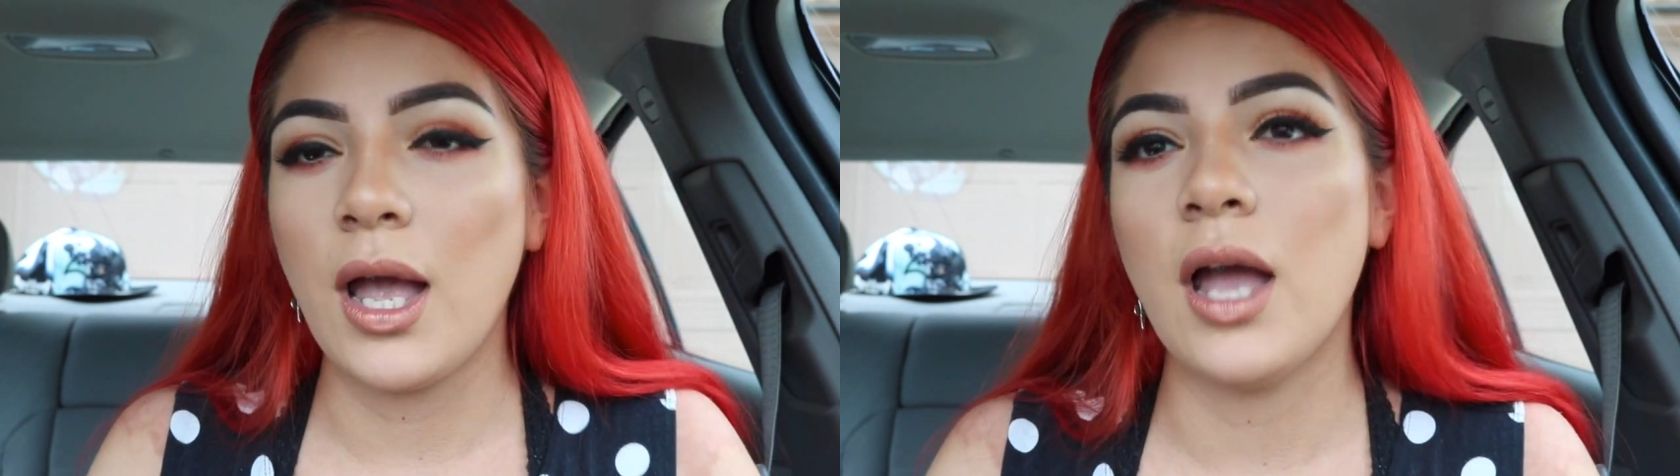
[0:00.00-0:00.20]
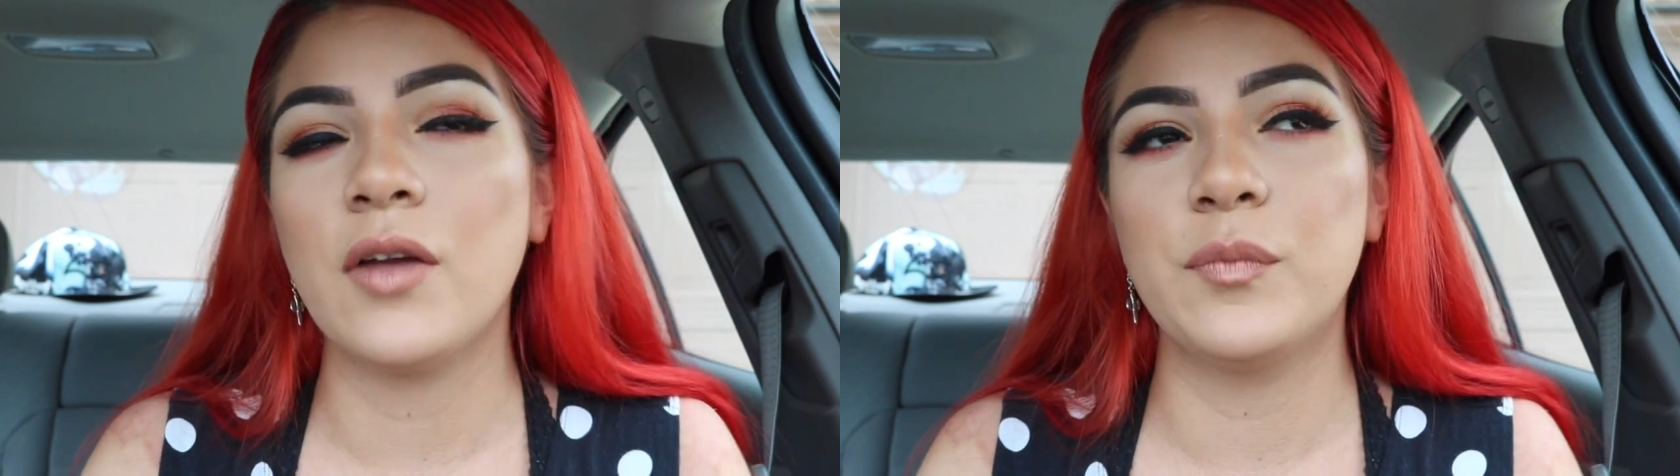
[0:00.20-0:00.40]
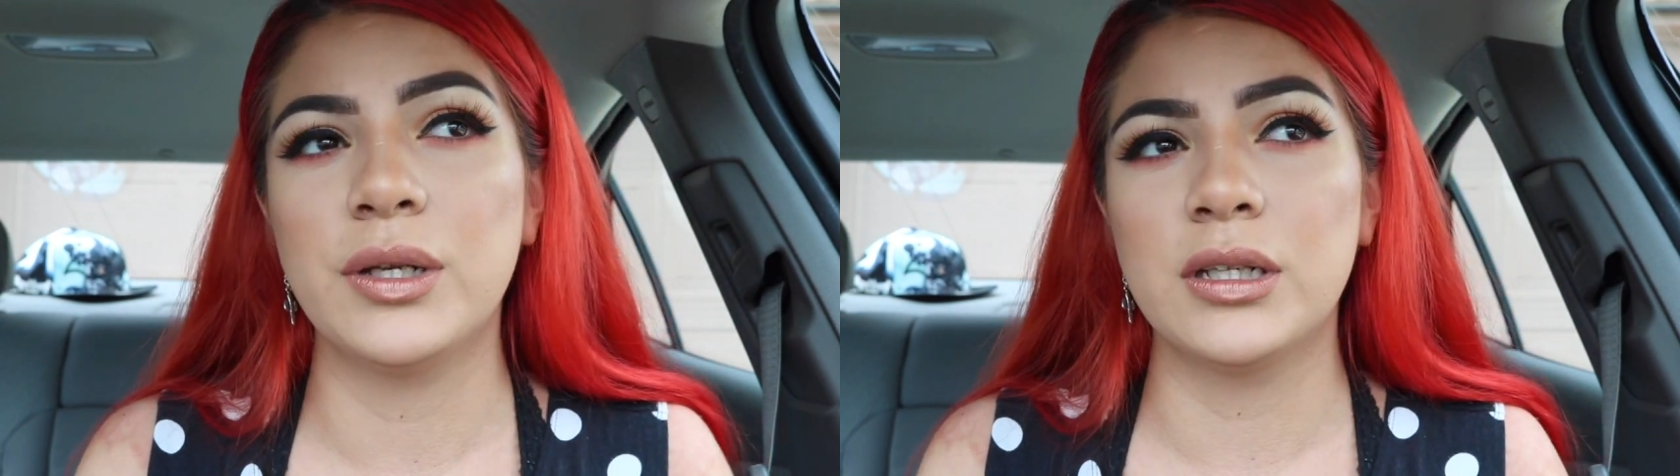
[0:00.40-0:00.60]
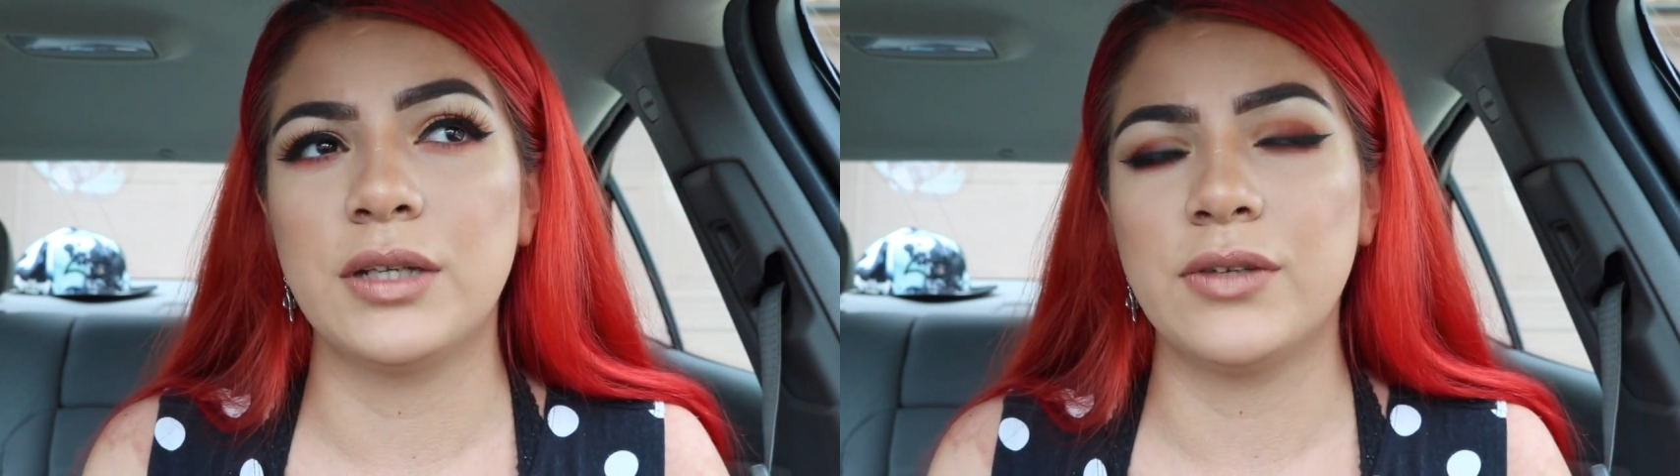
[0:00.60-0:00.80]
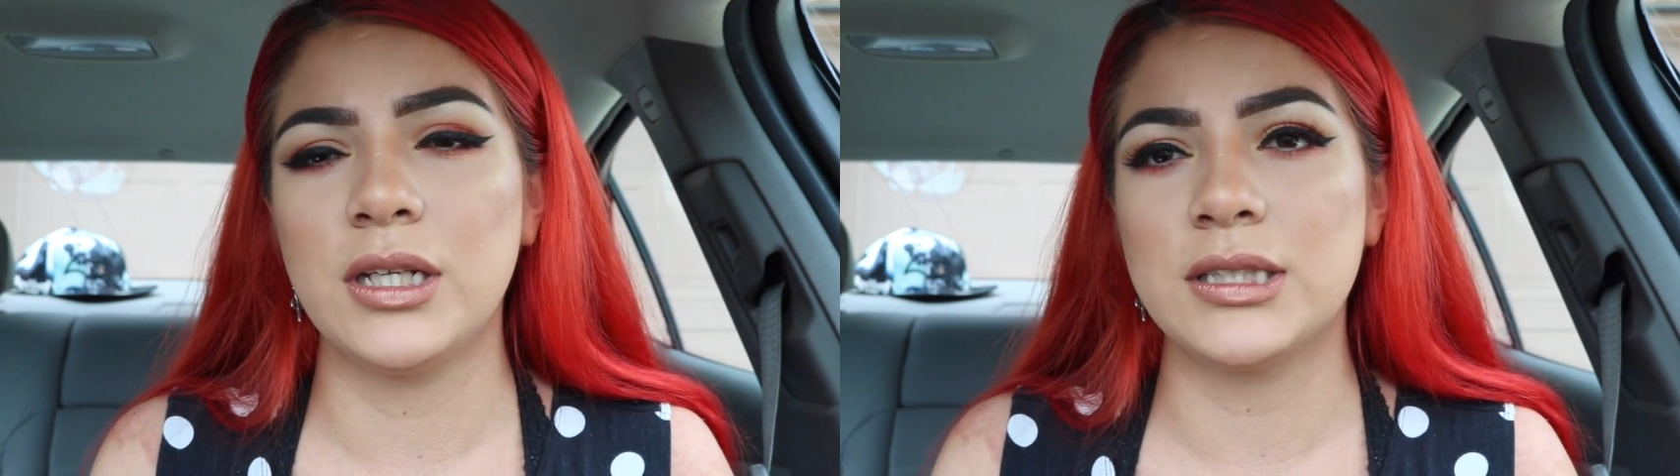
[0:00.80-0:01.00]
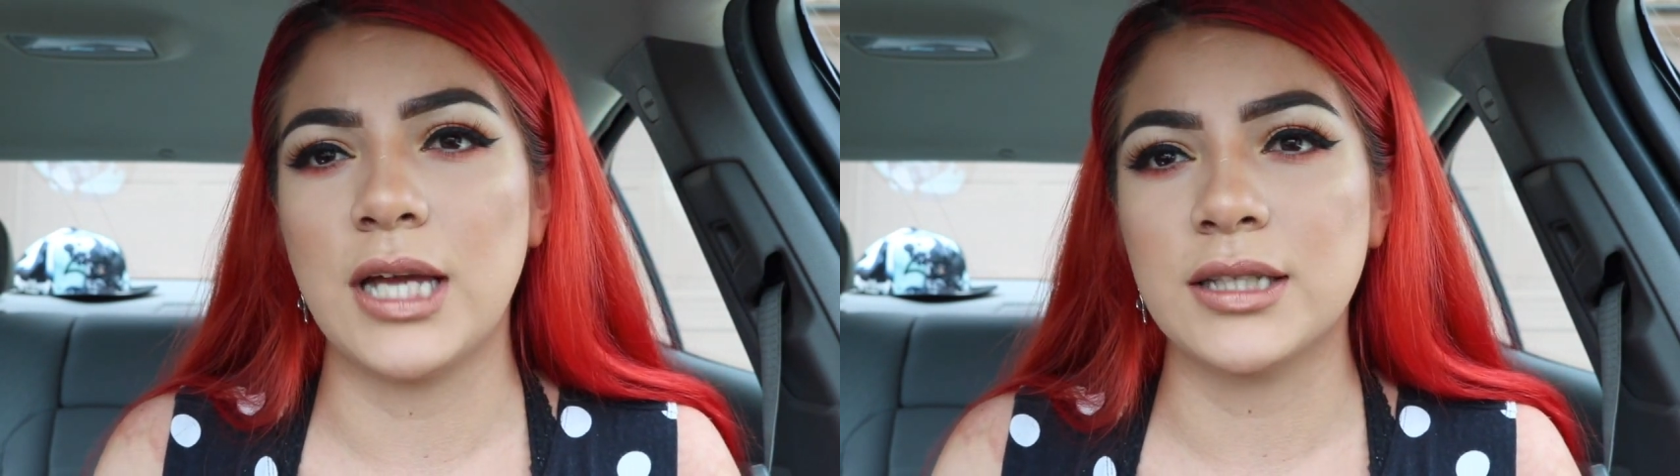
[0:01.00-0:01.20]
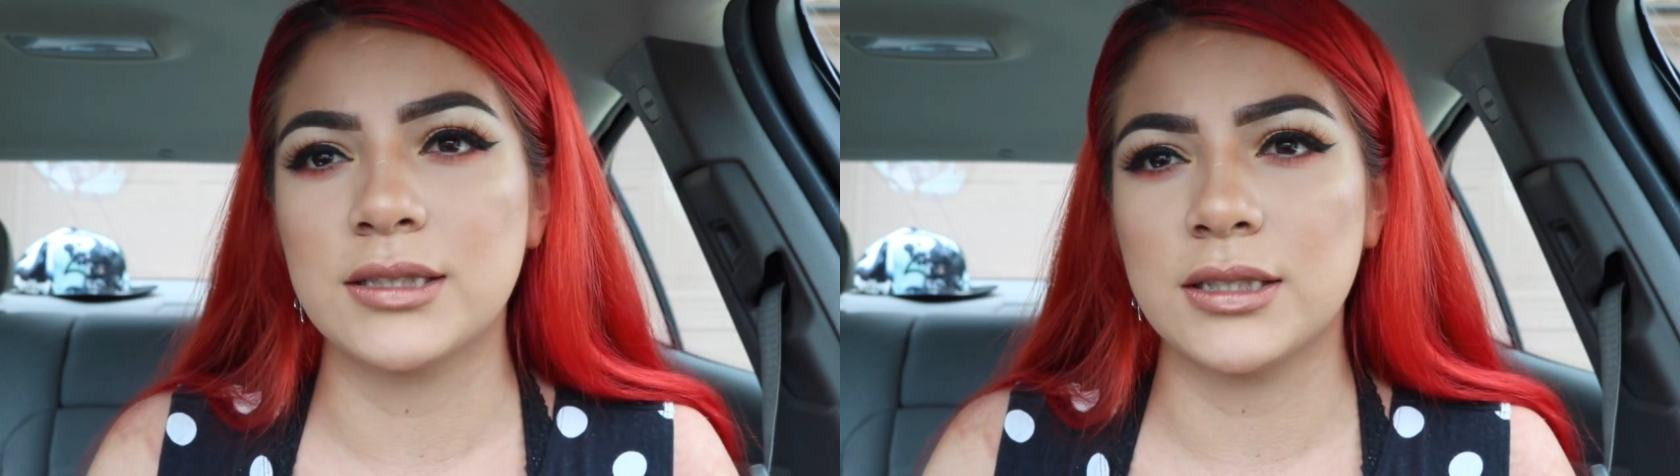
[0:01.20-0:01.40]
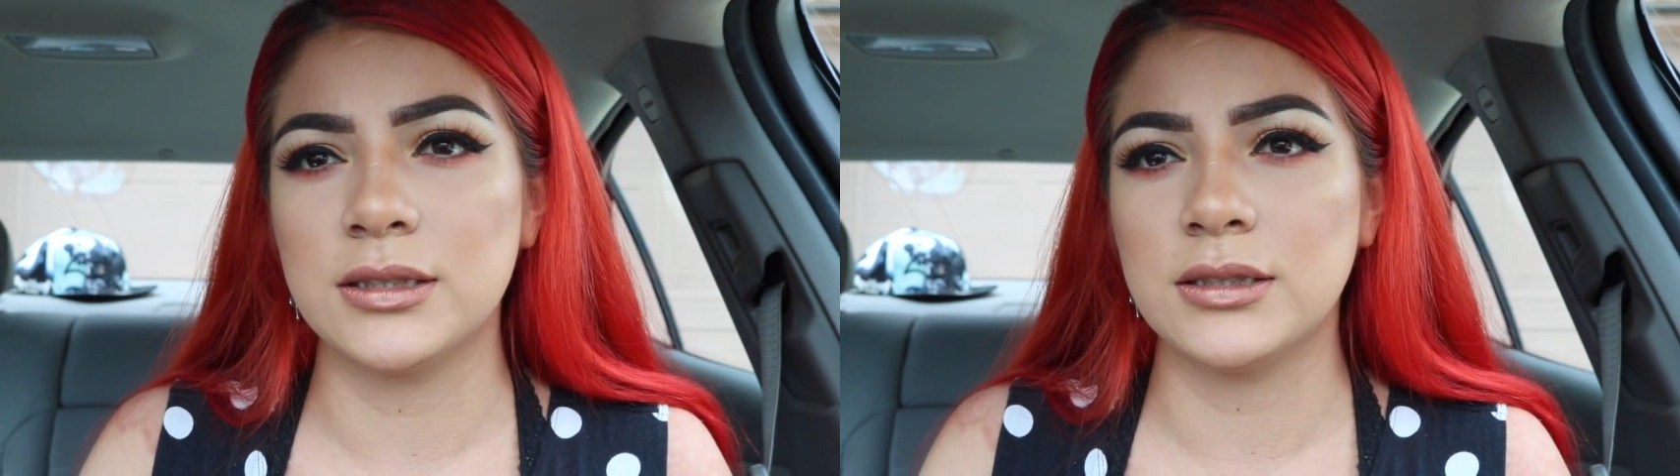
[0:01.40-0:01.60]
I've been living in
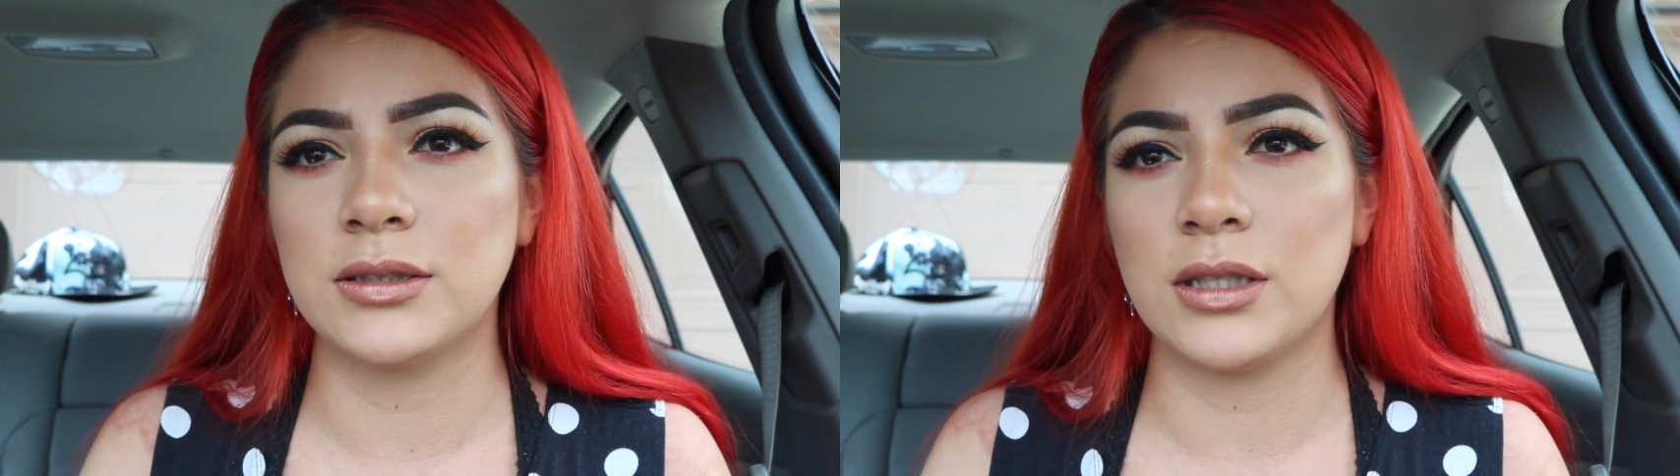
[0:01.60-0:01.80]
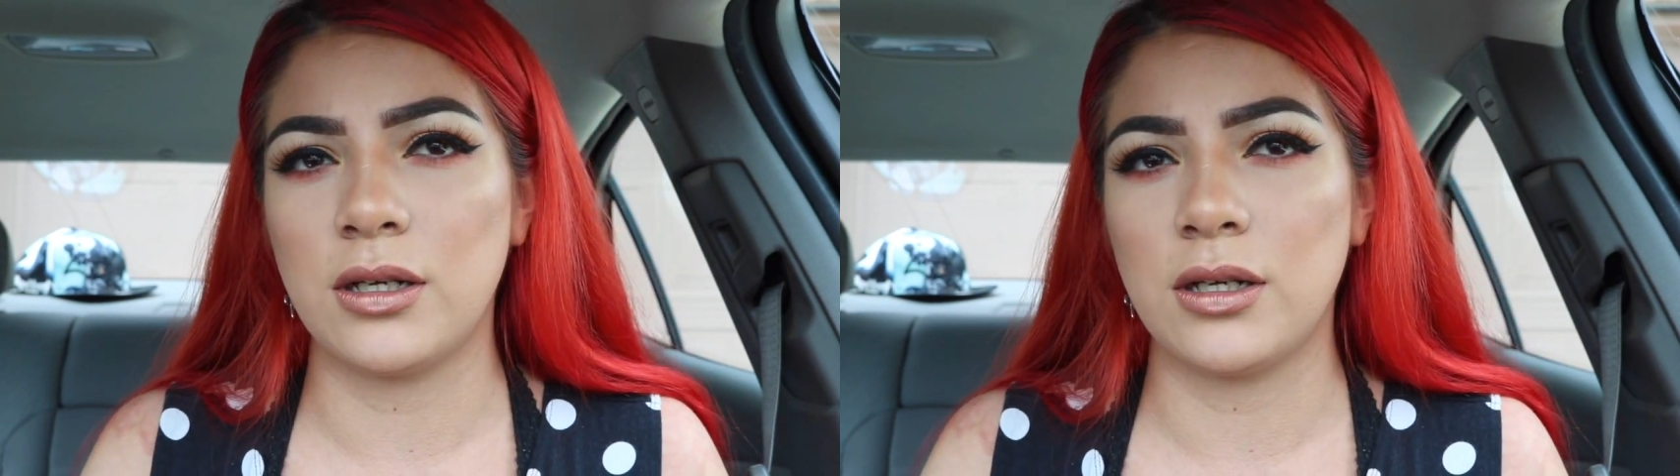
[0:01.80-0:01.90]
Texas